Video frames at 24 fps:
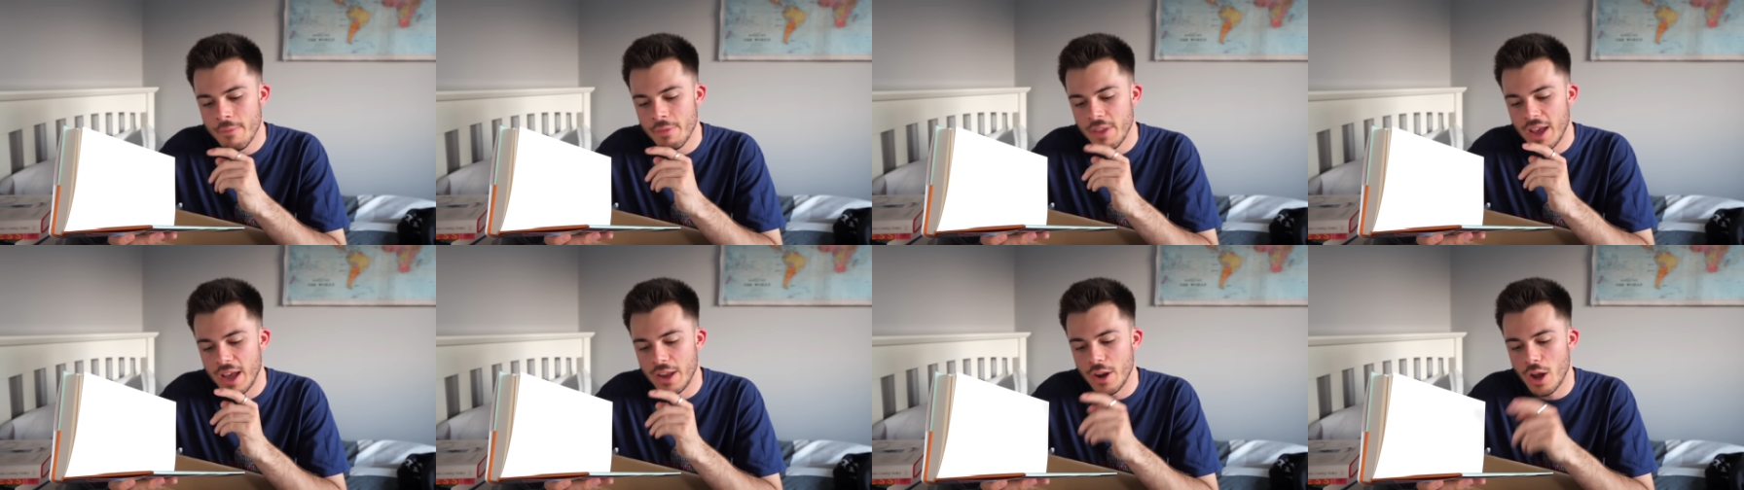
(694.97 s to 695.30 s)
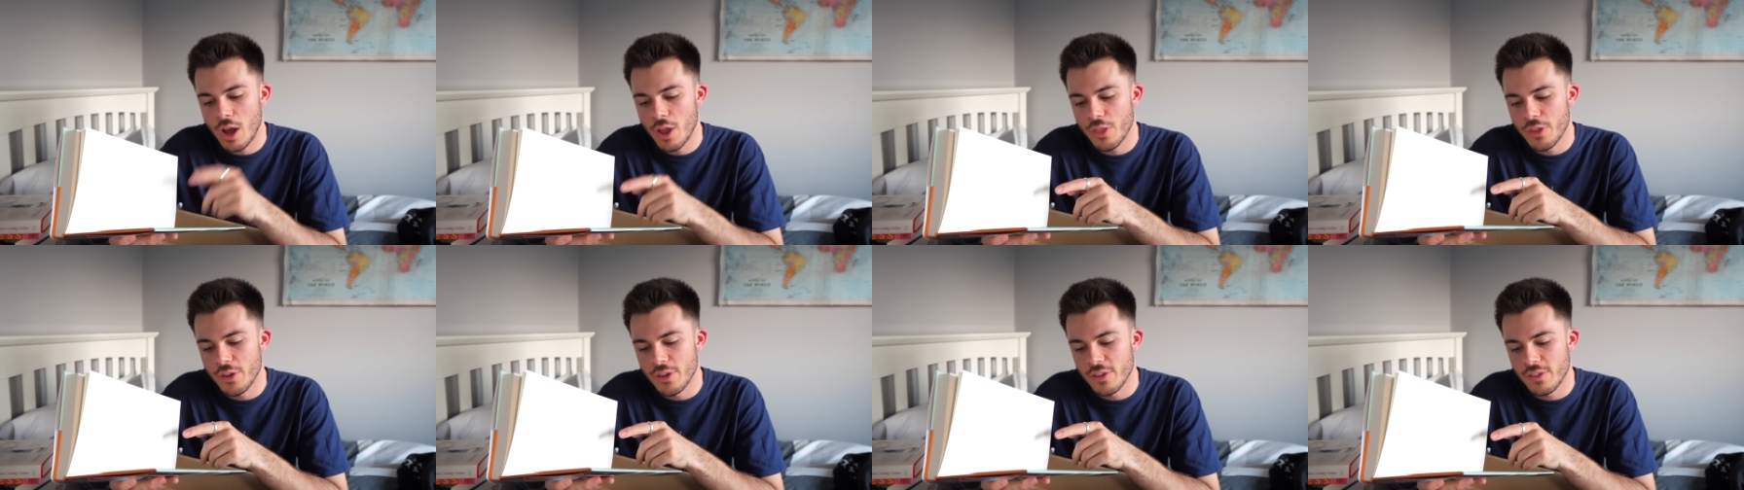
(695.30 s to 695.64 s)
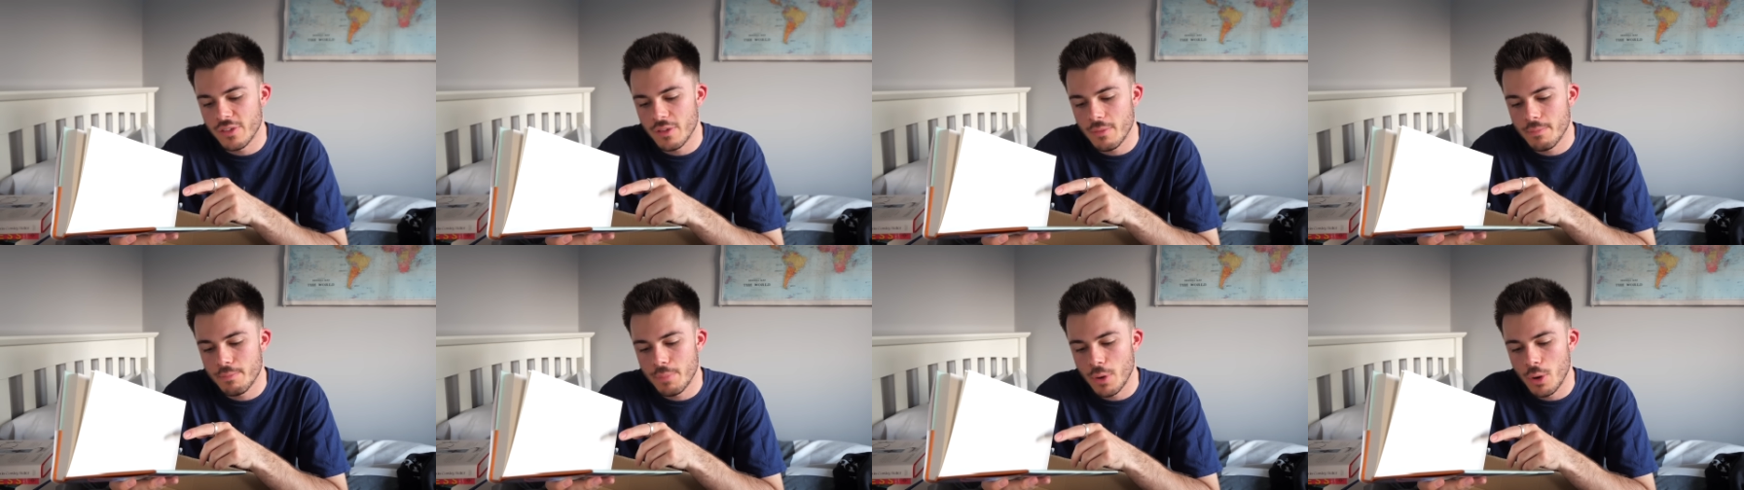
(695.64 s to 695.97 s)
and
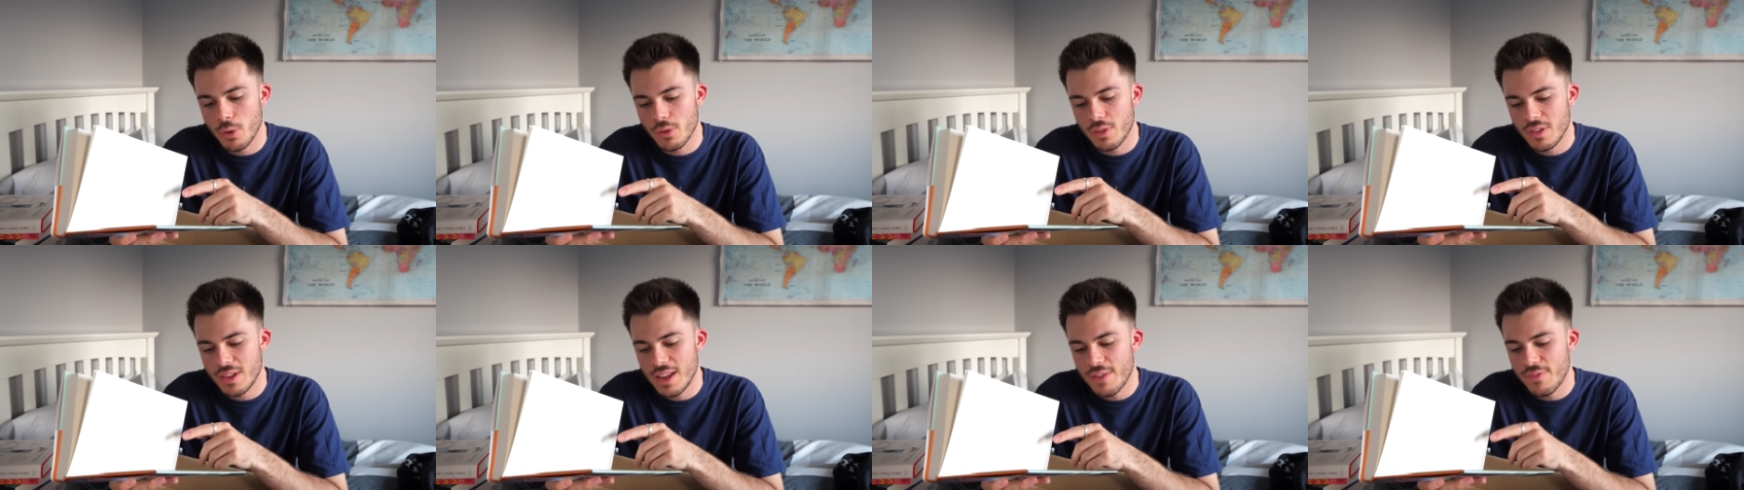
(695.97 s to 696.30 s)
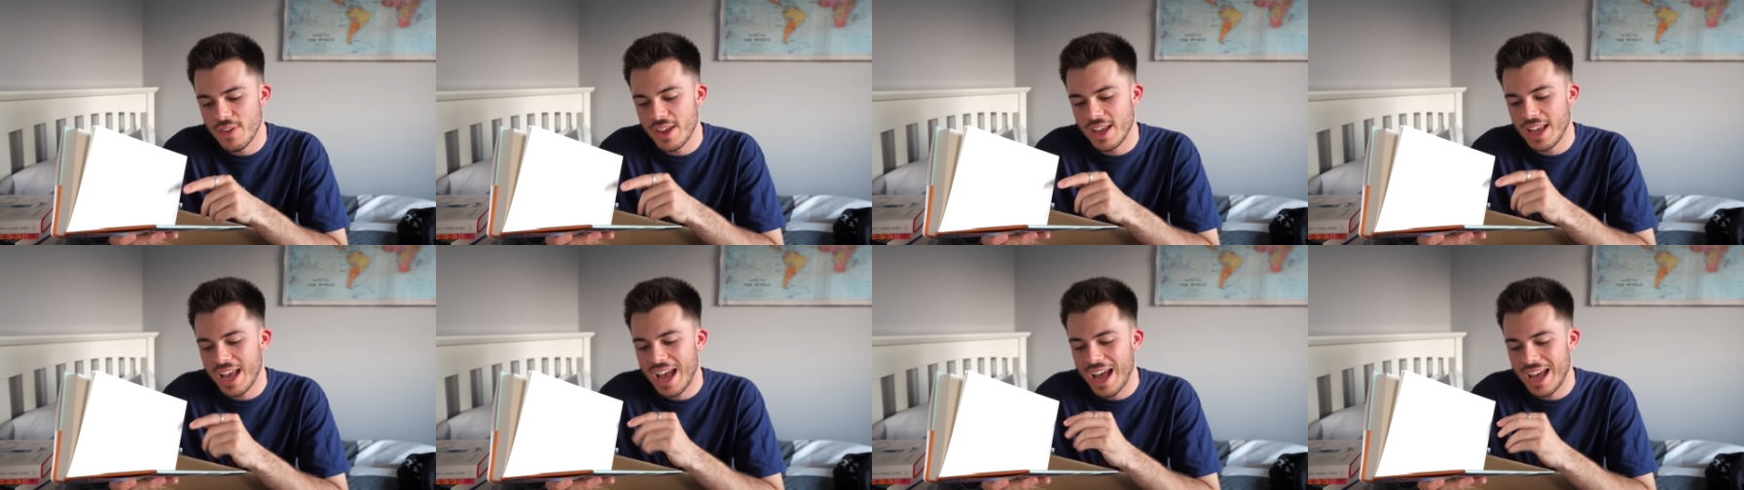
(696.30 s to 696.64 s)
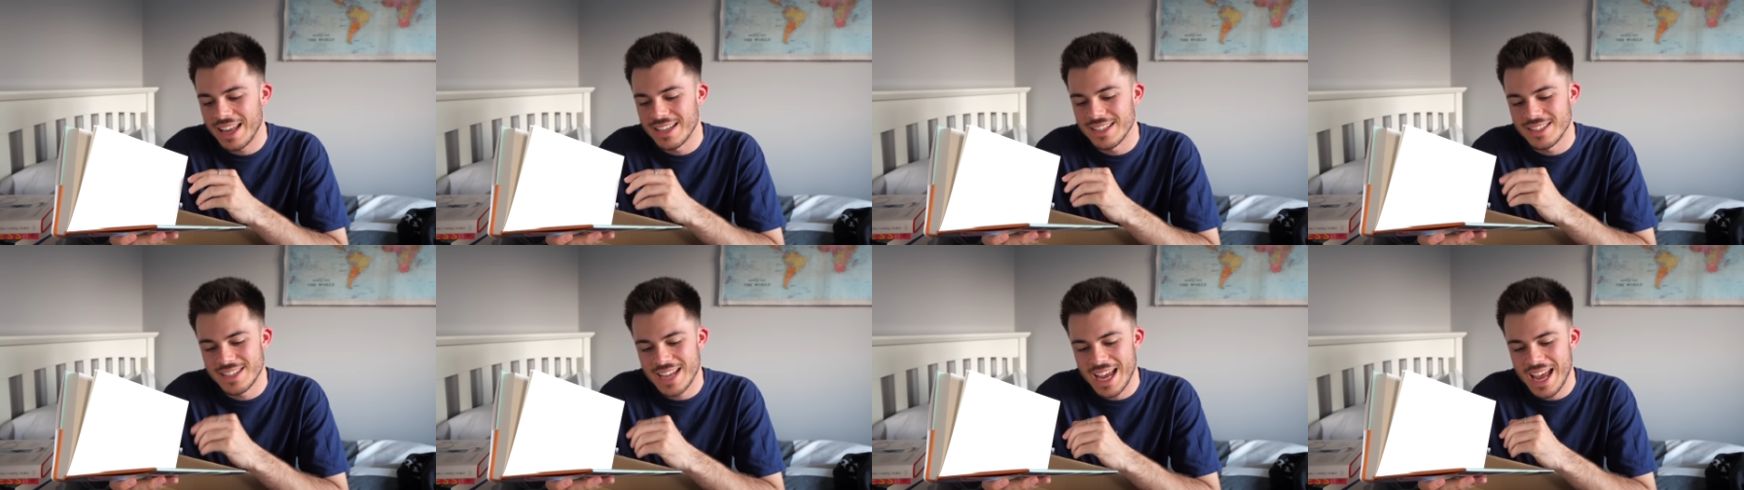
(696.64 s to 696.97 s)
others, both living
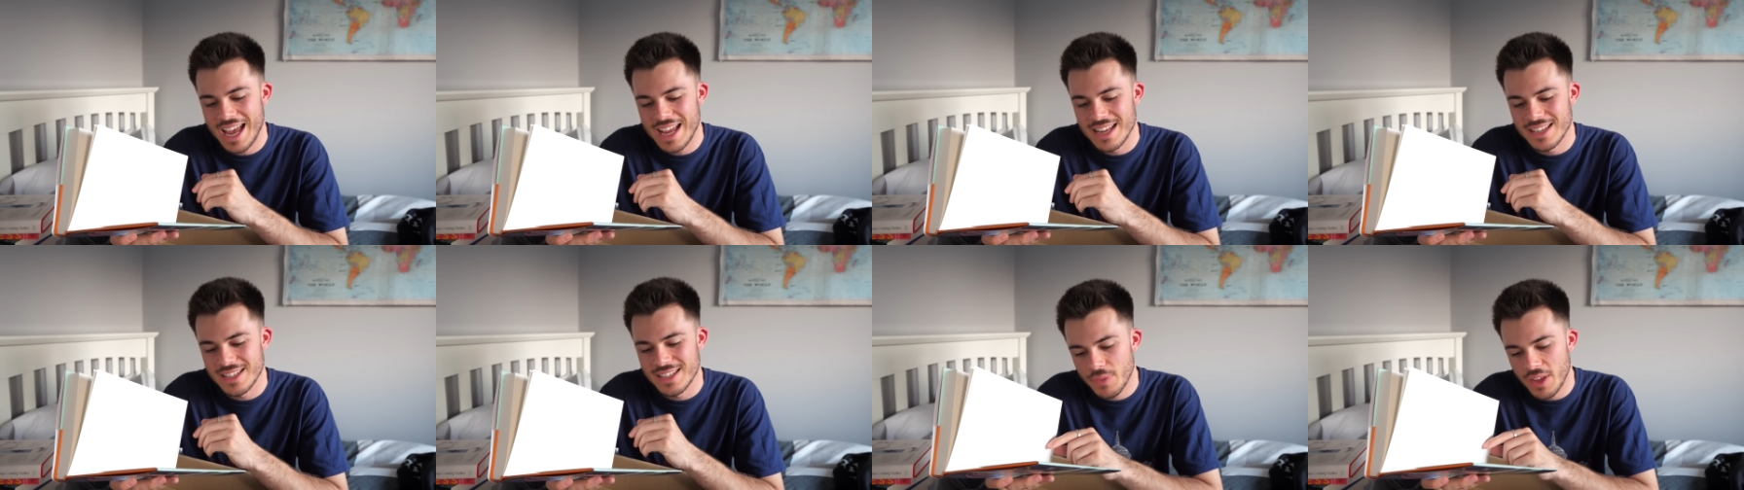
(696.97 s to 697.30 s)
and dead.